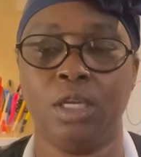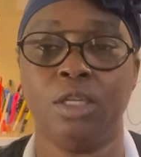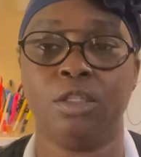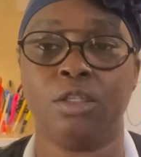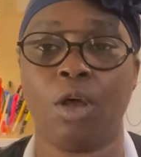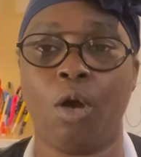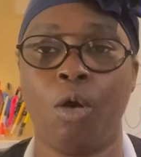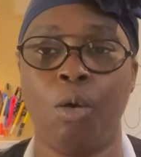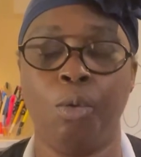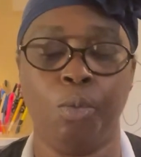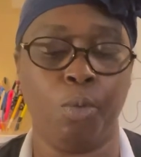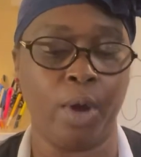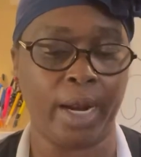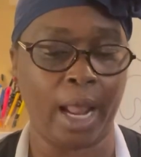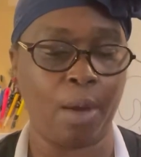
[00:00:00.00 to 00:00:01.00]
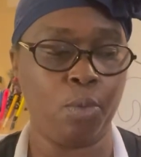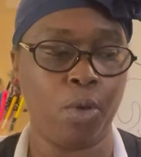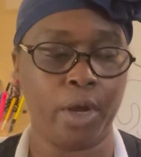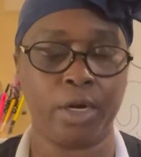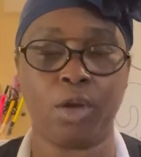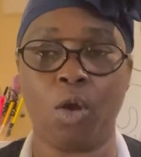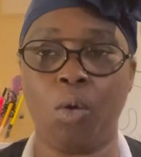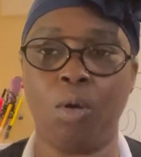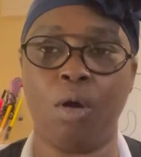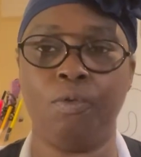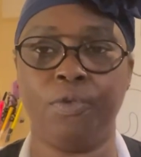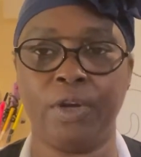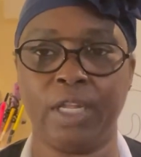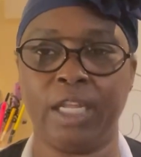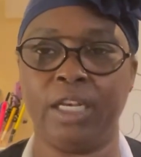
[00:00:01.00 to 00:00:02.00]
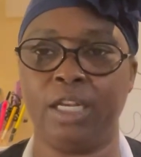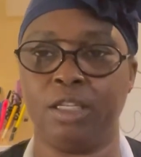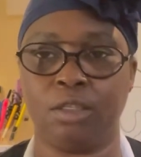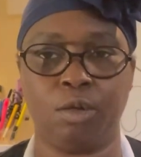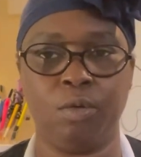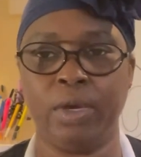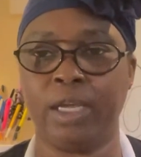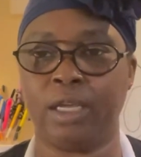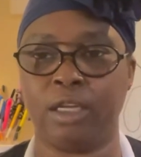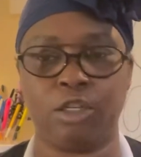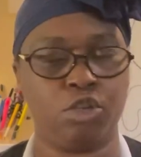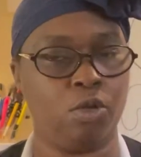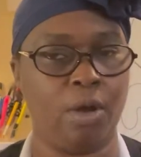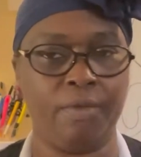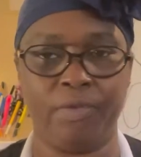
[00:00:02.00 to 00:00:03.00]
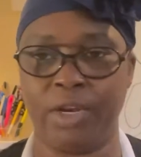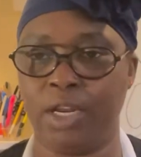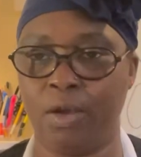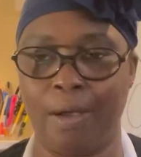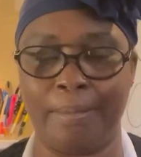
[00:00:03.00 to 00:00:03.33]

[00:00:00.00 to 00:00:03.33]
So what I want to go over in this quick short video,